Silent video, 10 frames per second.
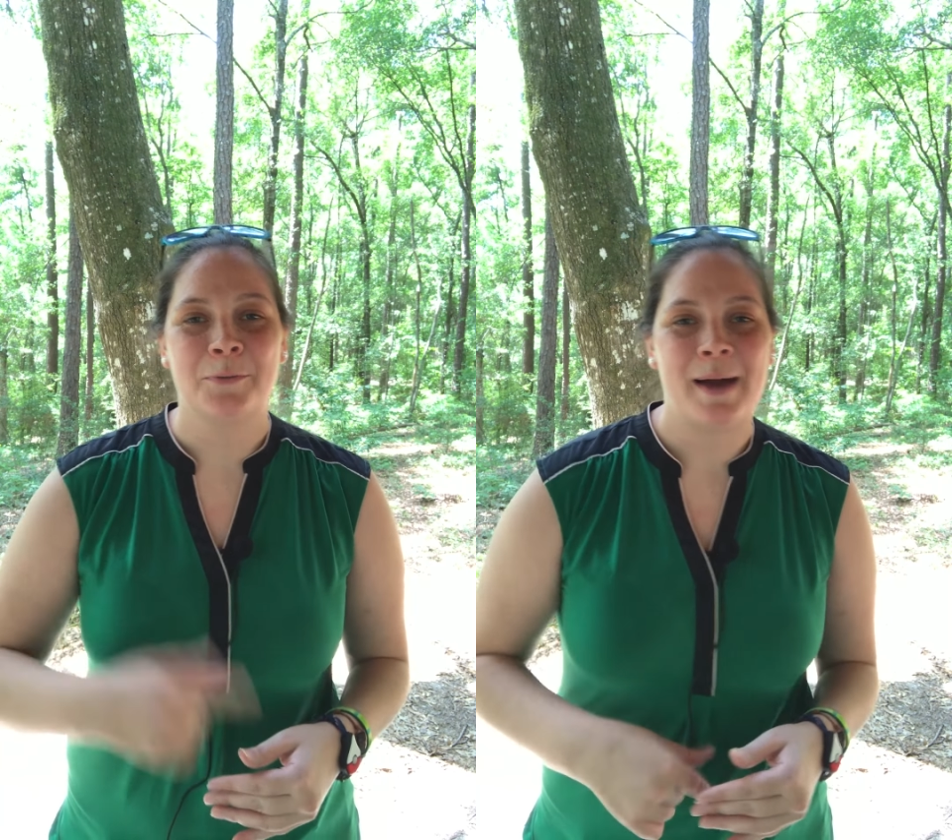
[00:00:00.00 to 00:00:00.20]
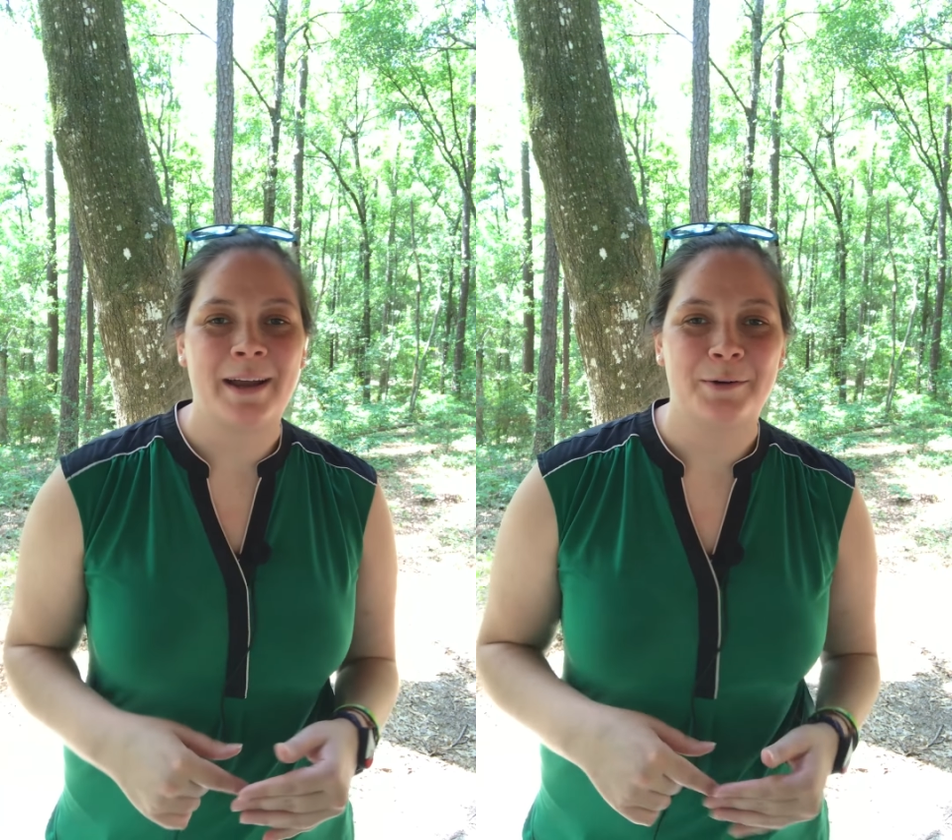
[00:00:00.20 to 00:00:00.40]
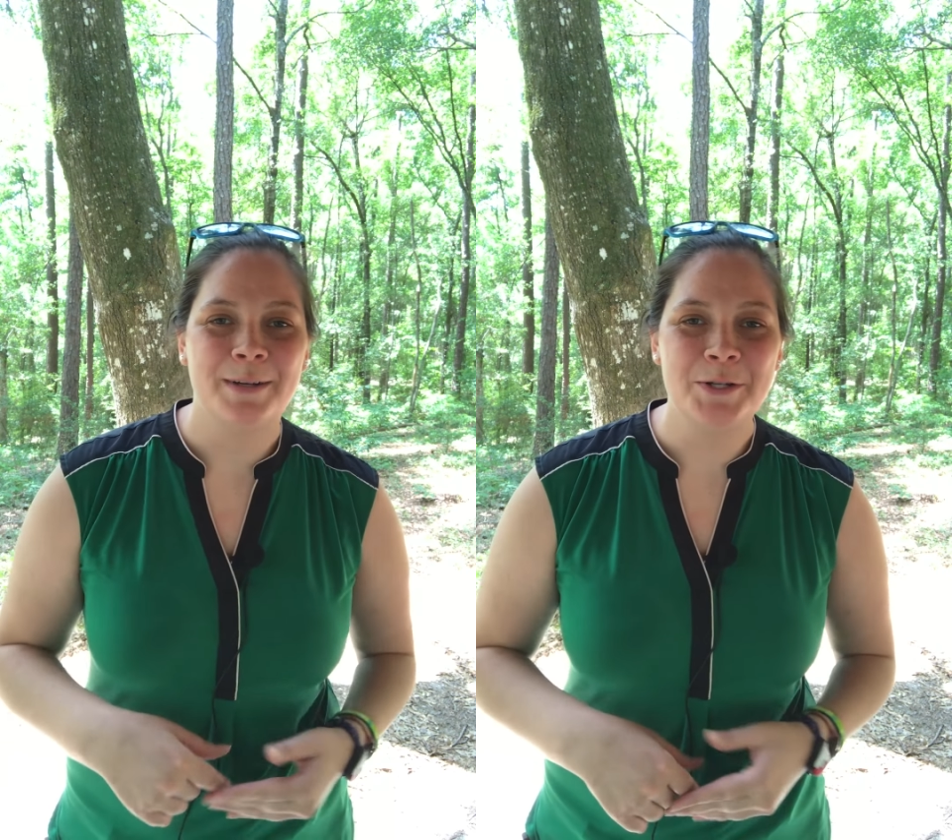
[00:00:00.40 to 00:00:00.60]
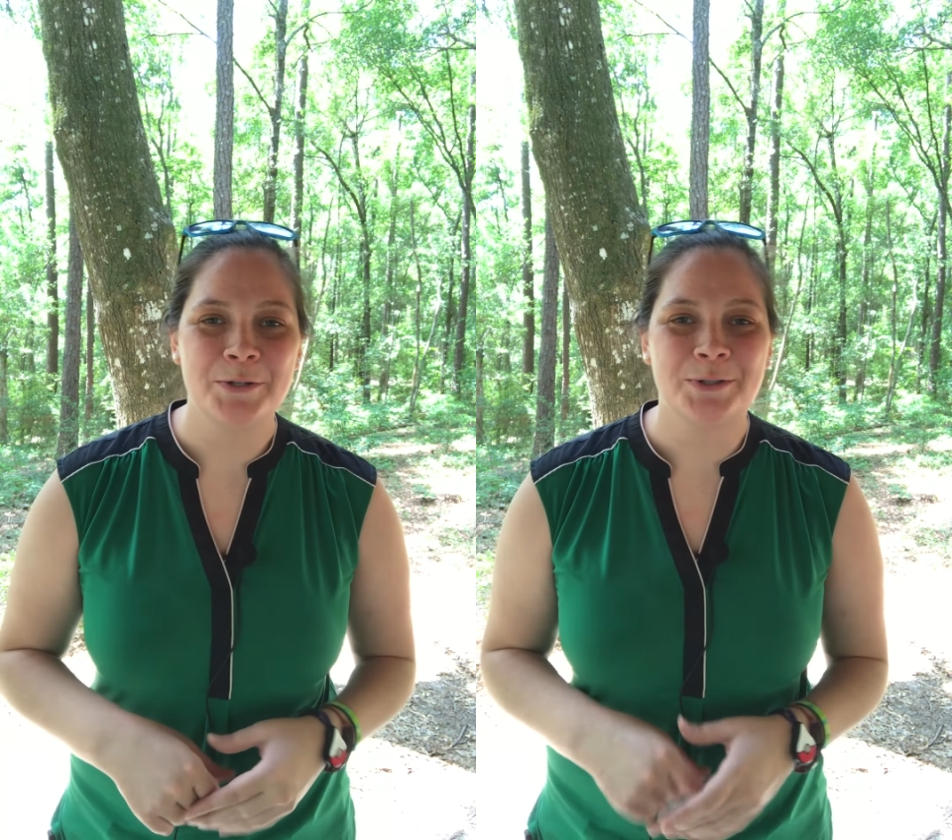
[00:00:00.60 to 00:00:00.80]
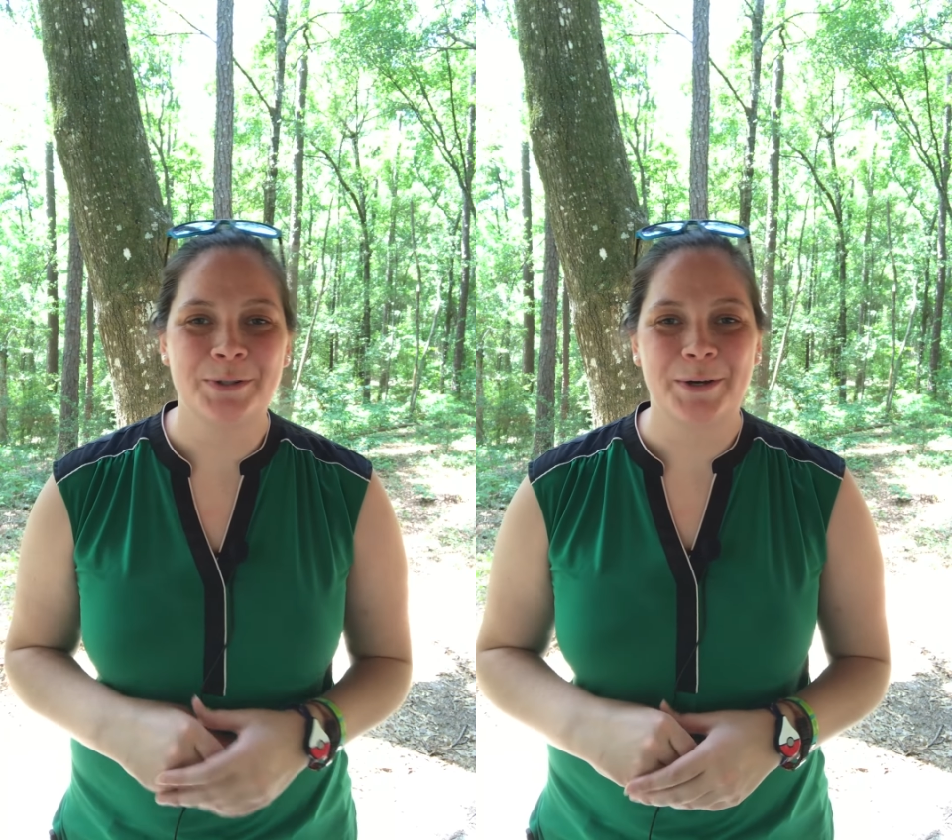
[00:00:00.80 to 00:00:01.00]
my
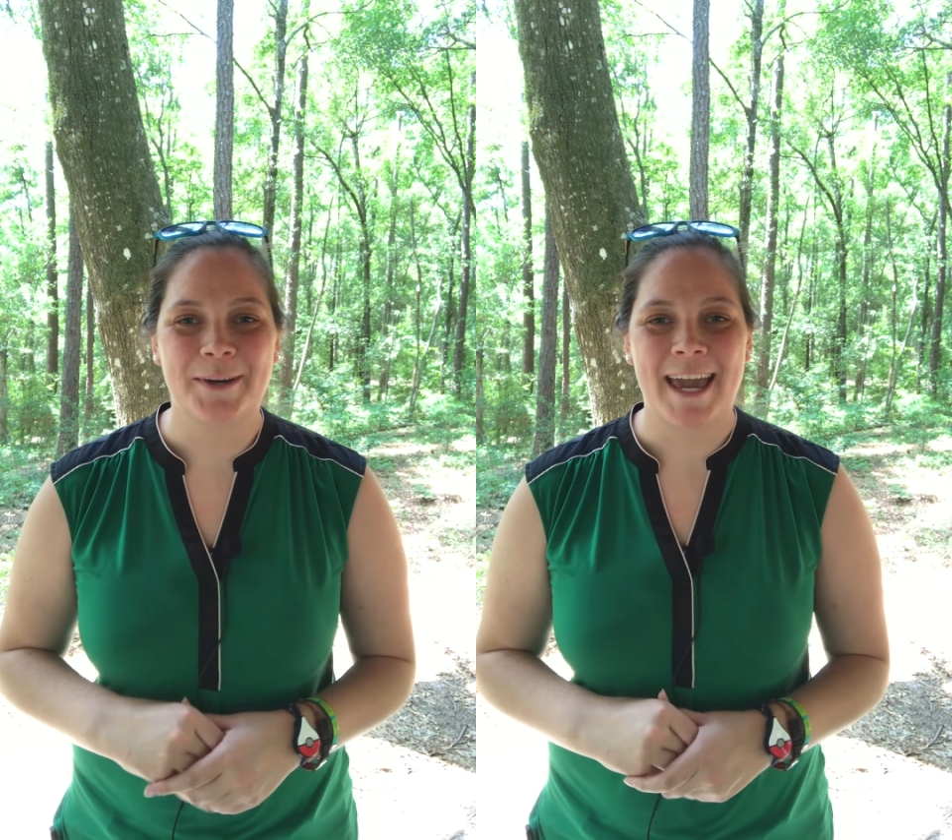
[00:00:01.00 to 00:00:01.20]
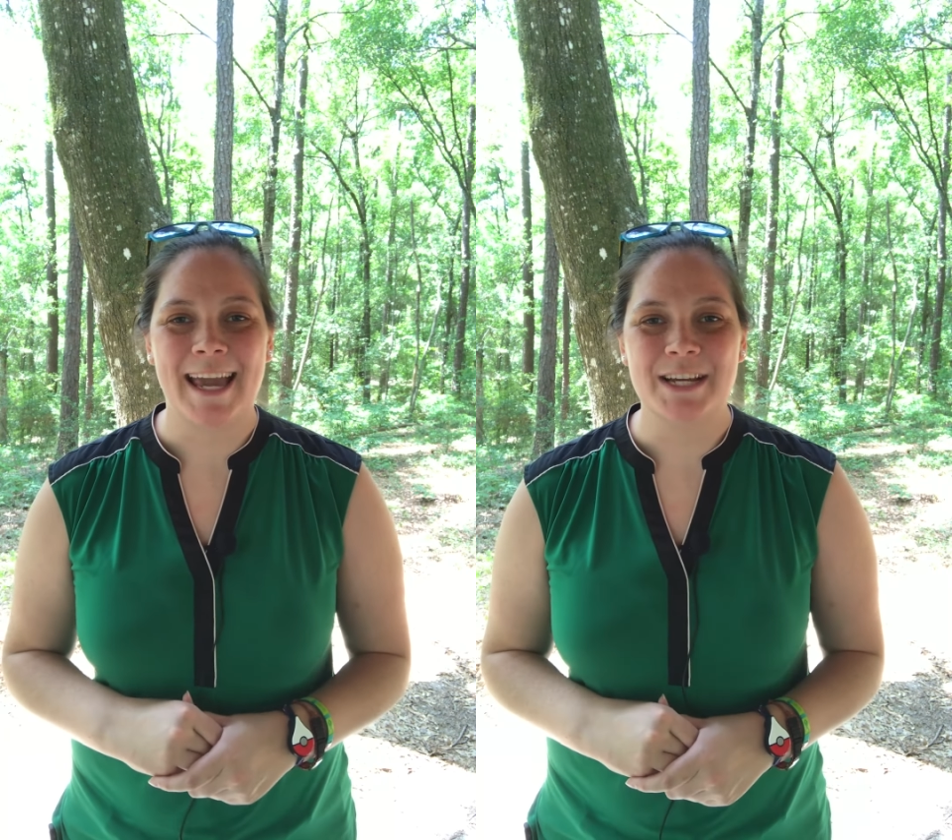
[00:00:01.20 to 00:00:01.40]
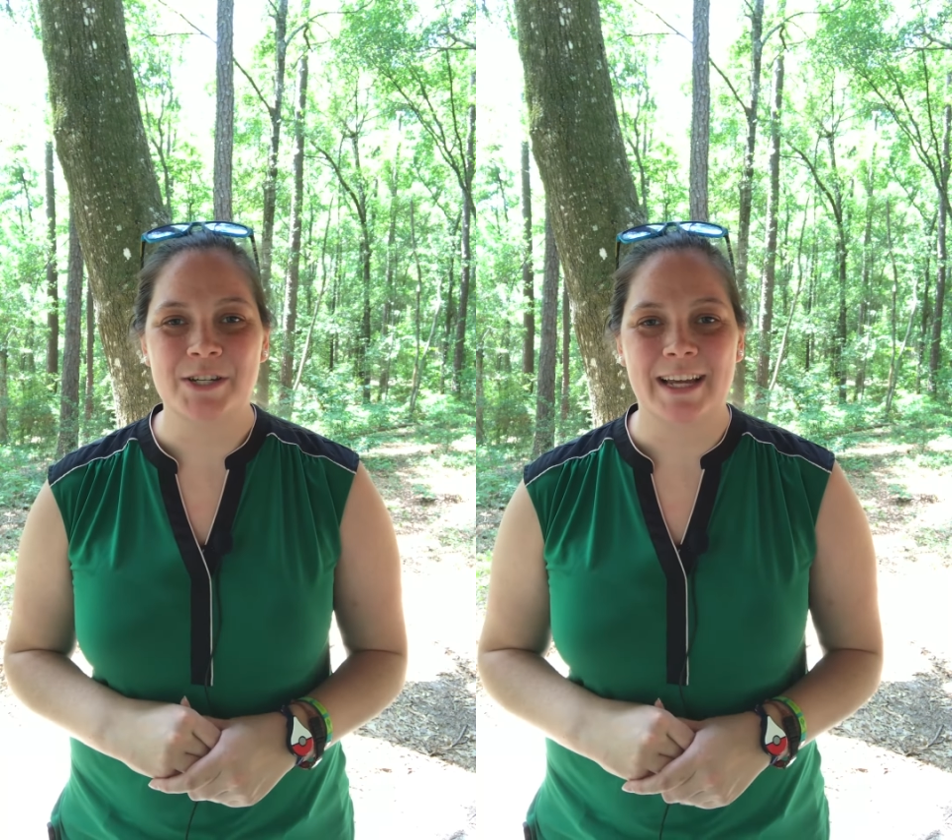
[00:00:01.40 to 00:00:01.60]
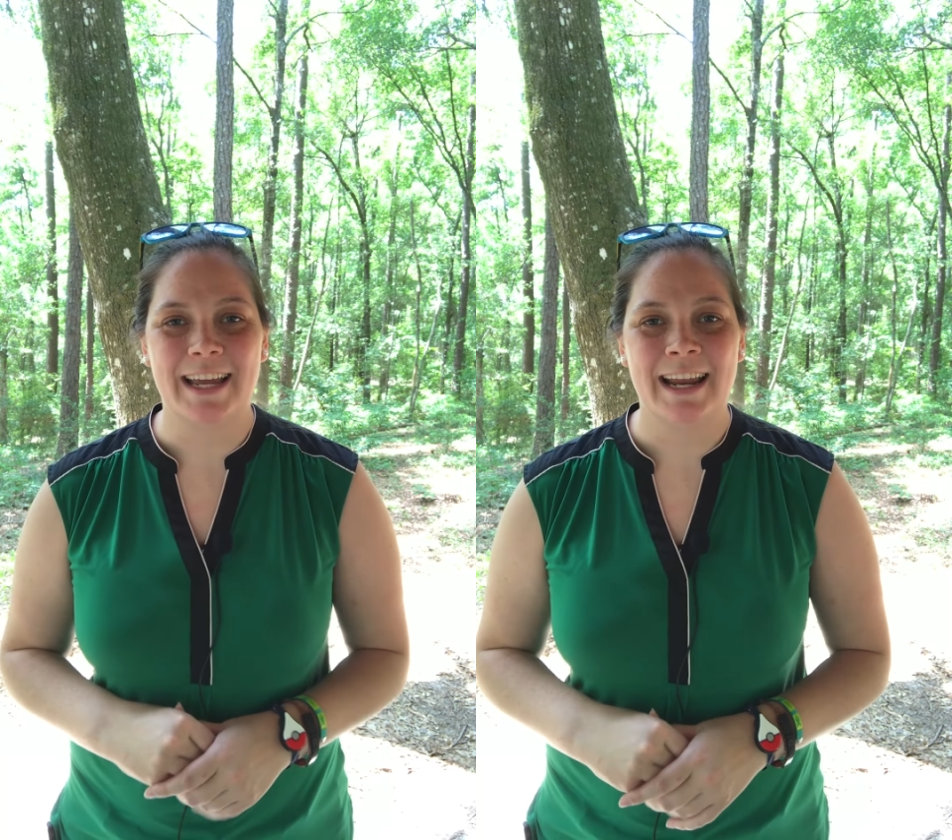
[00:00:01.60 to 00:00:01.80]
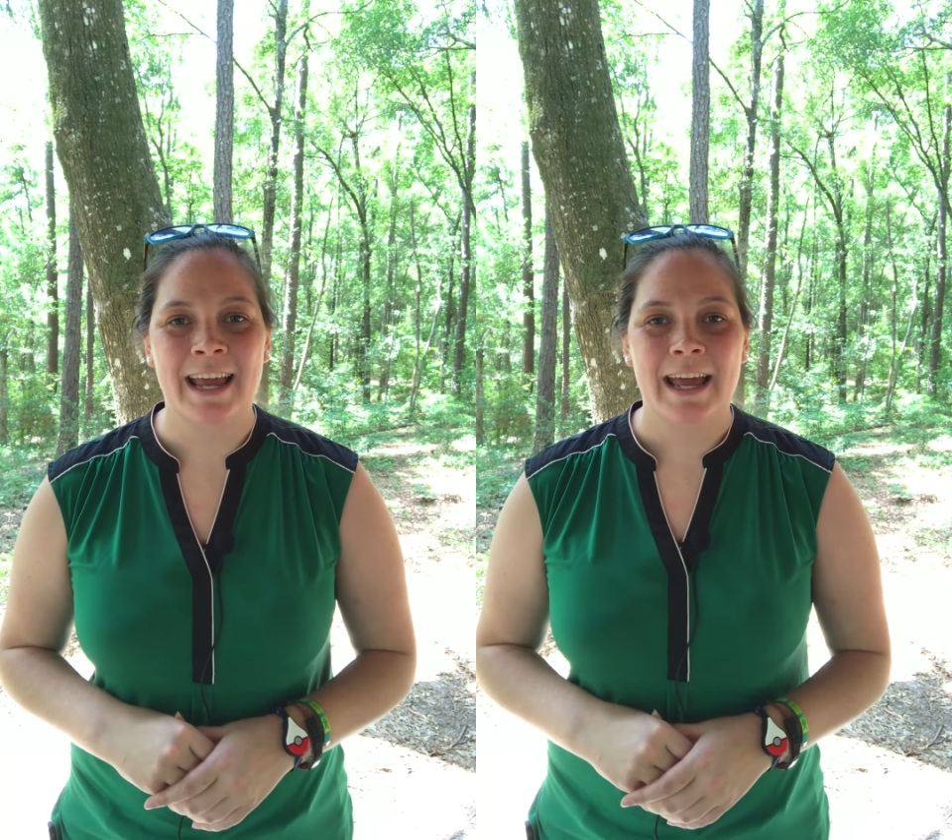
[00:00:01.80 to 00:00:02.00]
original location.